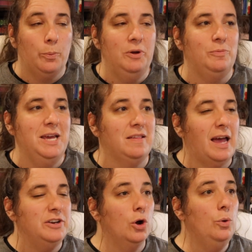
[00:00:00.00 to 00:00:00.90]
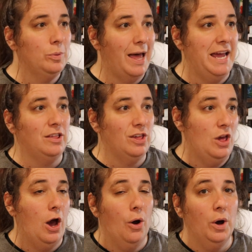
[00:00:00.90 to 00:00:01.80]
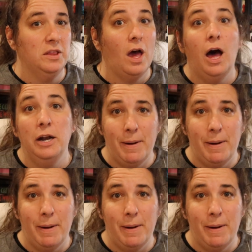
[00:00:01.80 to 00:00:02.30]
which means I don't like to know a ton